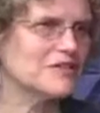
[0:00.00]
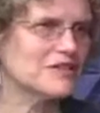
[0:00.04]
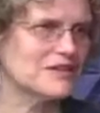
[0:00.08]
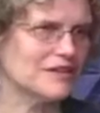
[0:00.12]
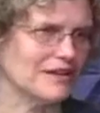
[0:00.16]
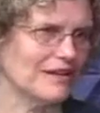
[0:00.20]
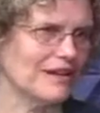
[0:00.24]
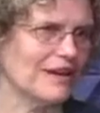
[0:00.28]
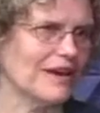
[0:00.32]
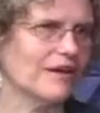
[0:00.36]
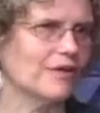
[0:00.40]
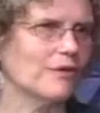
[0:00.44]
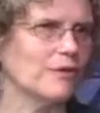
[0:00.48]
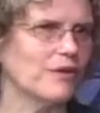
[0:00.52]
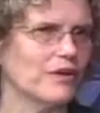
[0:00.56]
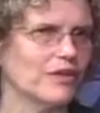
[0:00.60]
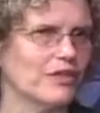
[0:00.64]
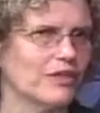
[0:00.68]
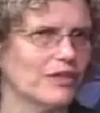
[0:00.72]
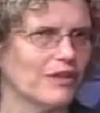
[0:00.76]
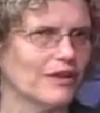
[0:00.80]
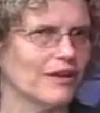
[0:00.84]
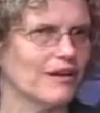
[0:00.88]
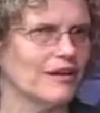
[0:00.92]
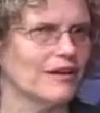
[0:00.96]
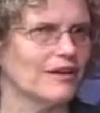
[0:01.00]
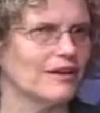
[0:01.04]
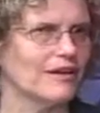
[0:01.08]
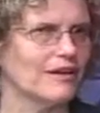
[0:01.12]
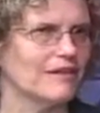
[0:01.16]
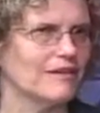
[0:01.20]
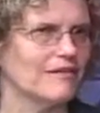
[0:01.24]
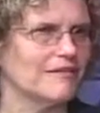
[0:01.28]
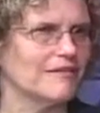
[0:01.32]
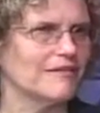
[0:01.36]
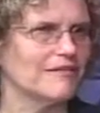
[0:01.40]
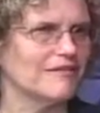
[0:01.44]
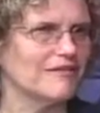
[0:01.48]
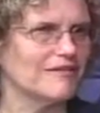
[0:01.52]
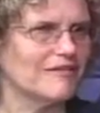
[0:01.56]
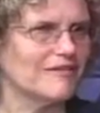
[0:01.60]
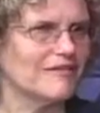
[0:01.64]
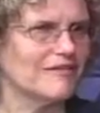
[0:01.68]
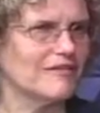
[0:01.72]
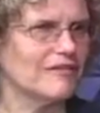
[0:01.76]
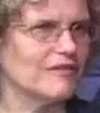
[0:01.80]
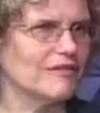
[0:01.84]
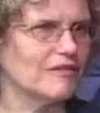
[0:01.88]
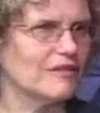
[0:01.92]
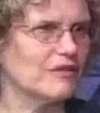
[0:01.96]
seen that with
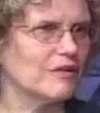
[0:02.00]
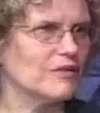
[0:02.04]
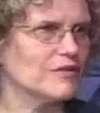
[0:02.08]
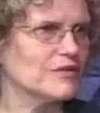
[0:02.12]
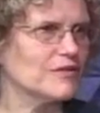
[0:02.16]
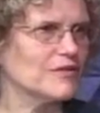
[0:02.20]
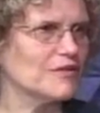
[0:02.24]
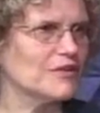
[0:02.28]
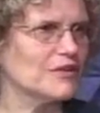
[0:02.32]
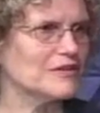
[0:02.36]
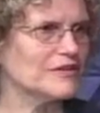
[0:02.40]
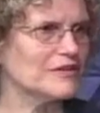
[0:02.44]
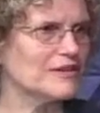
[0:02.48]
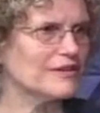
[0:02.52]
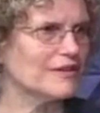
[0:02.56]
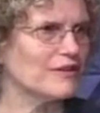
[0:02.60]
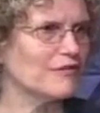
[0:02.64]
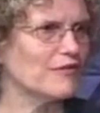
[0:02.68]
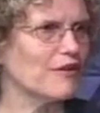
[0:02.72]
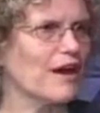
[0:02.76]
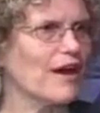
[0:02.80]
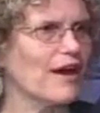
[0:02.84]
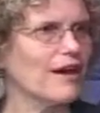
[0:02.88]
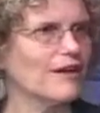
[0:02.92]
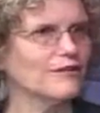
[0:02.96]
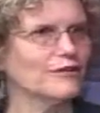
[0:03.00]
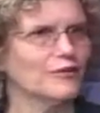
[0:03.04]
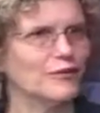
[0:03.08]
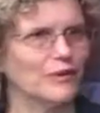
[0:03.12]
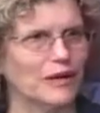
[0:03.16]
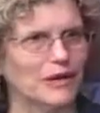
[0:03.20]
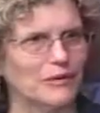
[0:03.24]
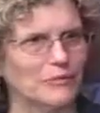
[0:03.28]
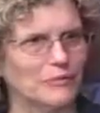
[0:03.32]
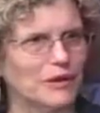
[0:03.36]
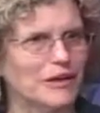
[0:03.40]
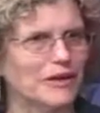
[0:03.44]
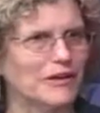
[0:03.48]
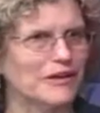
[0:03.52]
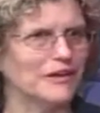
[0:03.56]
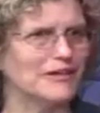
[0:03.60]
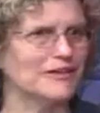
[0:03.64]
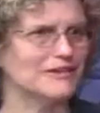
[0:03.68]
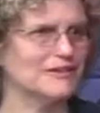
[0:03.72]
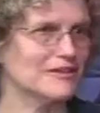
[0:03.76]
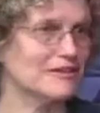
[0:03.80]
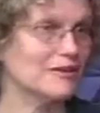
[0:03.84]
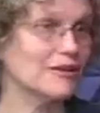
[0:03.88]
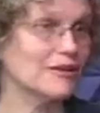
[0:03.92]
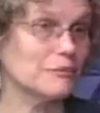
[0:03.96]
those of us that have had
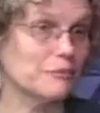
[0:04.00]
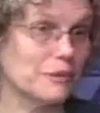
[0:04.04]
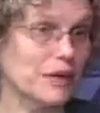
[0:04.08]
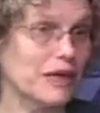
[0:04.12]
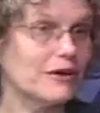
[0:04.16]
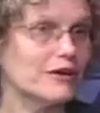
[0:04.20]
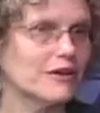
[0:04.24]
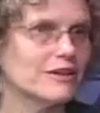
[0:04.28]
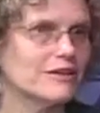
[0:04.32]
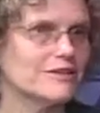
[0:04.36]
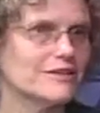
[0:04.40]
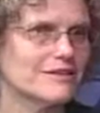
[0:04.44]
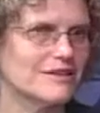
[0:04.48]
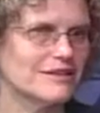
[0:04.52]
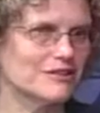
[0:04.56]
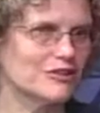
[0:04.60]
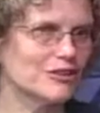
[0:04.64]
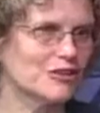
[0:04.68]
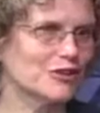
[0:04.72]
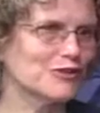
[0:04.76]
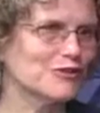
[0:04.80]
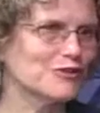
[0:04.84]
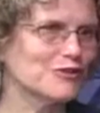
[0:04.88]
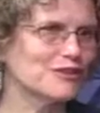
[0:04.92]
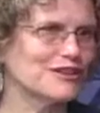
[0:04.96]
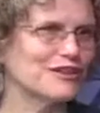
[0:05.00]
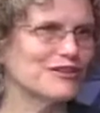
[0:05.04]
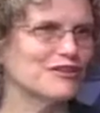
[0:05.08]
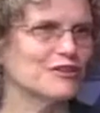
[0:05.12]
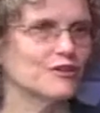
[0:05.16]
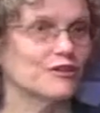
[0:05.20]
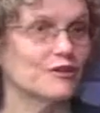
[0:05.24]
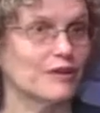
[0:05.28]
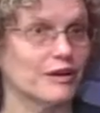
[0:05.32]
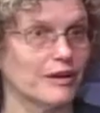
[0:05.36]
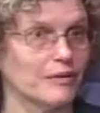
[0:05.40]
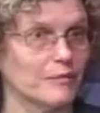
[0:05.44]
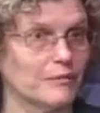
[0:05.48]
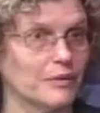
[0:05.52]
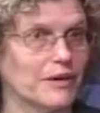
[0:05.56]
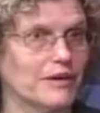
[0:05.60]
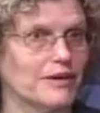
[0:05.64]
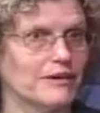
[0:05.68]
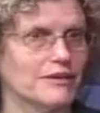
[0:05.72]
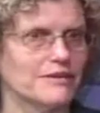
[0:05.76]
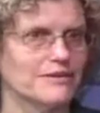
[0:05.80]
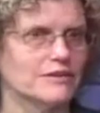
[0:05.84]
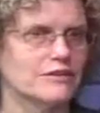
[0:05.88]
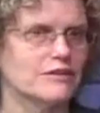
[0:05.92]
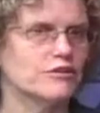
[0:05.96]
grandparents, parents and children, or
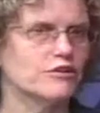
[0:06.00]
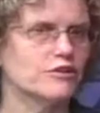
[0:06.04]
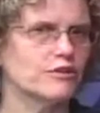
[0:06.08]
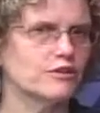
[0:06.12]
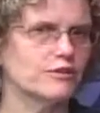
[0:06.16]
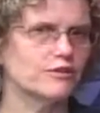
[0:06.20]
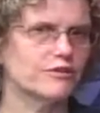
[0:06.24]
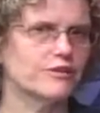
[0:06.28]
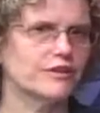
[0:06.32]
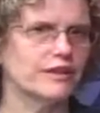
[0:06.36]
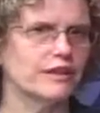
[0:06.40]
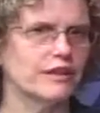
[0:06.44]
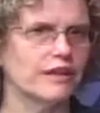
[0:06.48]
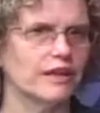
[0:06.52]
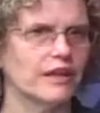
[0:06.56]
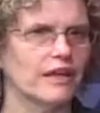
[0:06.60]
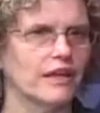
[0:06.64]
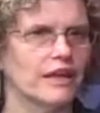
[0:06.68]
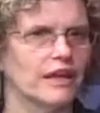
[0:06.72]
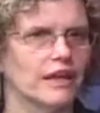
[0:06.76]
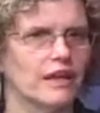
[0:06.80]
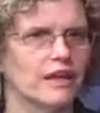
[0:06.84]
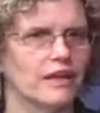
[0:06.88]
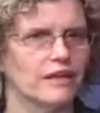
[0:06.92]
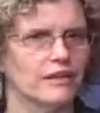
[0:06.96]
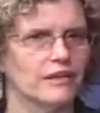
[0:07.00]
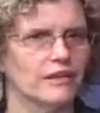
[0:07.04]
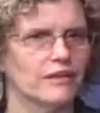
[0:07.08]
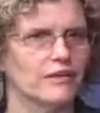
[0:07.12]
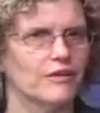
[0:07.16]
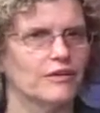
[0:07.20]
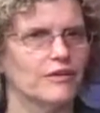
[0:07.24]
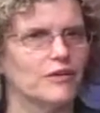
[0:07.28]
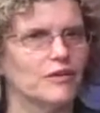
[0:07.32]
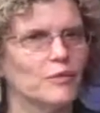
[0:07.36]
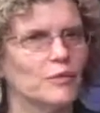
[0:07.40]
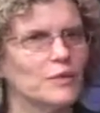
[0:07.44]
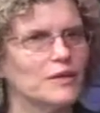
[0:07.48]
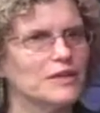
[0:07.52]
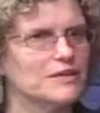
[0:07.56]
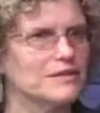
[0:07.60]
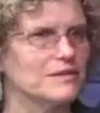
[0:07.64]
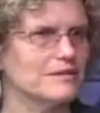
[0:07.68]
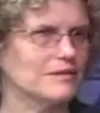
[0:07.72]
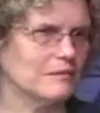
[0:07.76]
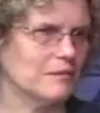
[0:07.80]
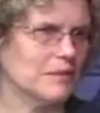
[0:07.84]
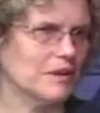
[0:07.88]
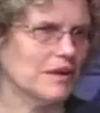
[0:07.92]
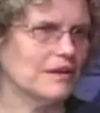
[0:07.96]
grandparents and children, that the
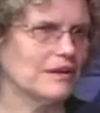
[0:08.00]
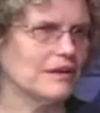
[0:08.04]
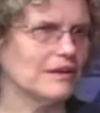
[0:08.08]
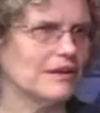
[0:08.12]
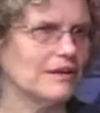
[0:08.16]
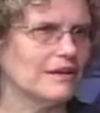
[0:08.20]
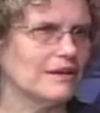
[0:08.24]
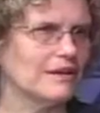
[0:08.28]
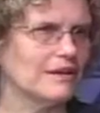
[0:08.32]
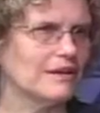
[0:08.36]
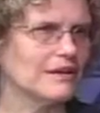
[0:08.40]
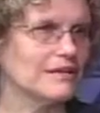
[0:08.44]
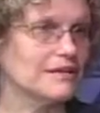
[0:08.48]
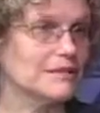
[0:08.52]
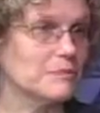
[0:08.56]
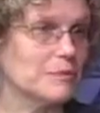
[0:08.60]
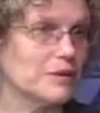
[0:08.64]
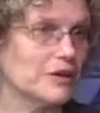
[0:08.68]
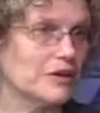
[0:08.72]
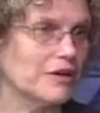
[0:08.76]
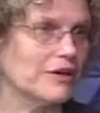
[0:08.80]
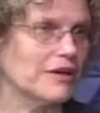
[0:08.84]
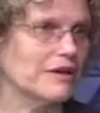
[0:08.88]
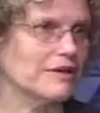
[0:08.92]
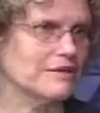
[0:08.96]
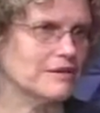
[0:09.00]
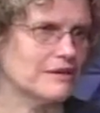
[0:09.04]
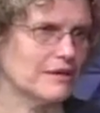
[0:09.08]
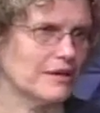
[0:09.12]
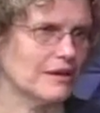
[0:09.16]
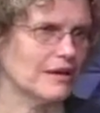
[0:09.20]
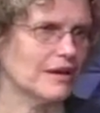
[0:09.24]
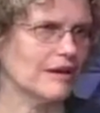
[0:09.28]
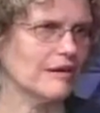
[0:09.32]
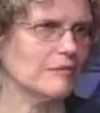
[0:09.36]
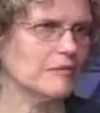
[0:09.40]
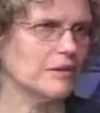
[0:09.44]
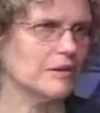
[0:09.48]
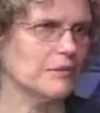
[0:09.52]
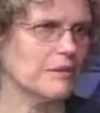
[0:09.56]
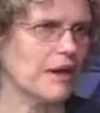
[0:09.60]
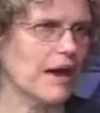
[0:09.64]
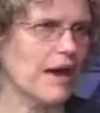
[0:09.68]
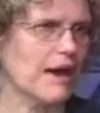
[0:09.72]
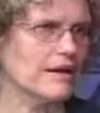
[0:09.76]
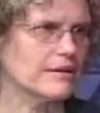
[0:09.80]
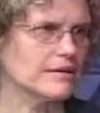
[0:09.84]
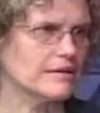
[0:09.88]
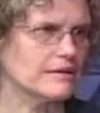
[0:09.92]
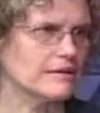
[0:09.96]
wisdom and the experience that can be
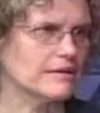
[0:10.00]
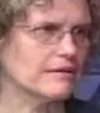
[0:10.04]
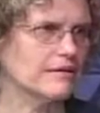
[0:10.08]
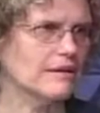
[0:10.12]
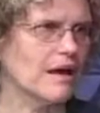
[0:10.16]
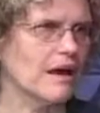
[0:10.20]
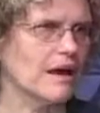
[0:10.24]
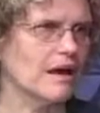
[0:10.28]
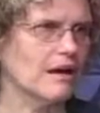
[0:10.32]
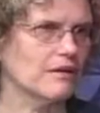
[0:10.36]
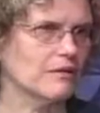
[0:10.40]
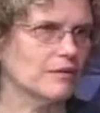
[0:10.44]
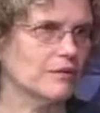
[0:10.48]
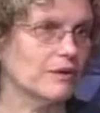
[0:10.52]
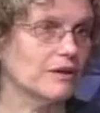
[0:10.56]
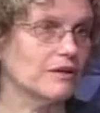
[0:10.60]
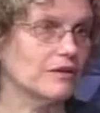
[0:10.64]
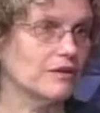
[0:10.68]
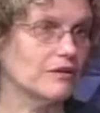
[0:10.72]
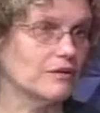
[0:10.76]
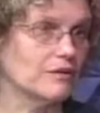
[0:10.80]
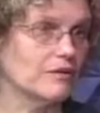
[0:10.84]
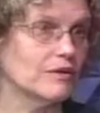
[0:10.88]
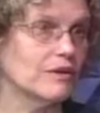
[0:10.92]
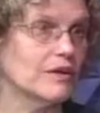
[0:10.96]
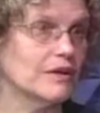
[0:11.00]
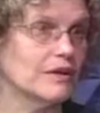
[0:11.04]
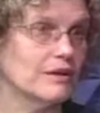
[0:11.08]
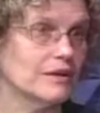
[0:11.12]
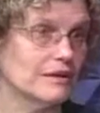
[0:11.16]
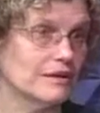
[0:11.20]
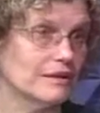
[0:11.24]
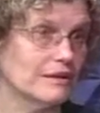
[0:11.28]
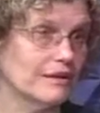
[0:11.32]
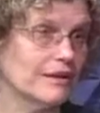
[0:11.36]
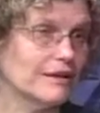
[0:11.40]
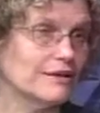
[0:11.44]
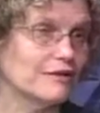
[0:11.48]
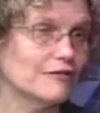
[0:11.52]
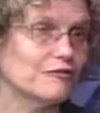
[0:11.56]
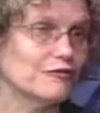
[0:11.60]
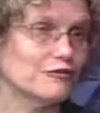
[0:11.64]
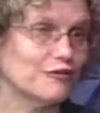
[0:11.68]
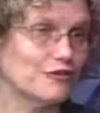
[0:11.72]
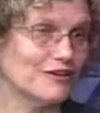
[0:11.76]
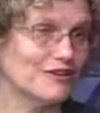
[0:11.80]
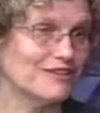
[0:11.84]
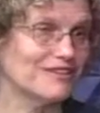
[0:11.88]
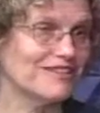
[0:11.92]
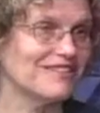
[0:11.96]
passed along when you live
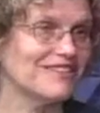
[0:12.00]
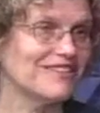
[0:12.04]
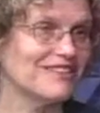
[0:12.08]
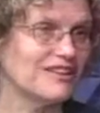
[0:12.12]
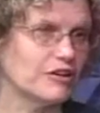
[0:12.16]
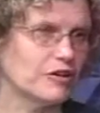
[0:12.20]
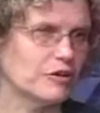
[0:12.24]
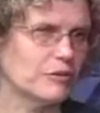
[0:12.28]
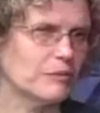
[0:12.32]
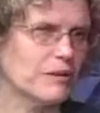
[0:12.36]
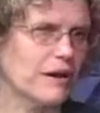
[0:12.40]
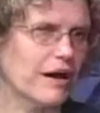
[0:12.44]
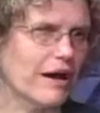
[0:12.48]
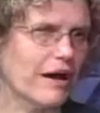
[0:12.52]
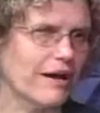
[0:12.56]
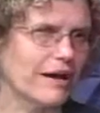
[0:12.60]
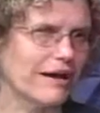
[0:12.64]
nearby.